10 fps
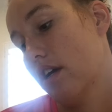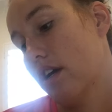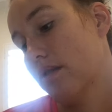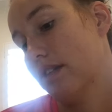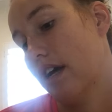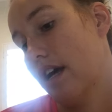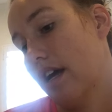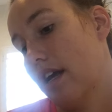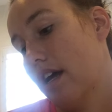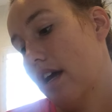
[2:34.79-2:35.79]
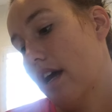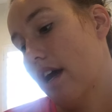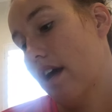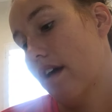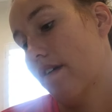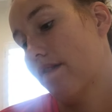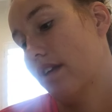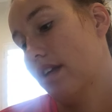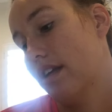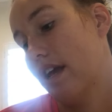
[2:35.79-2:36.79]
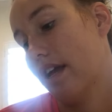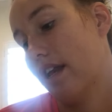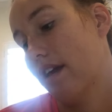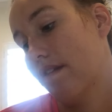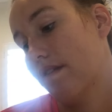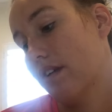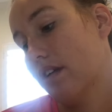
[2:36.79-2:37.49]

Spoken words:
cosine of negative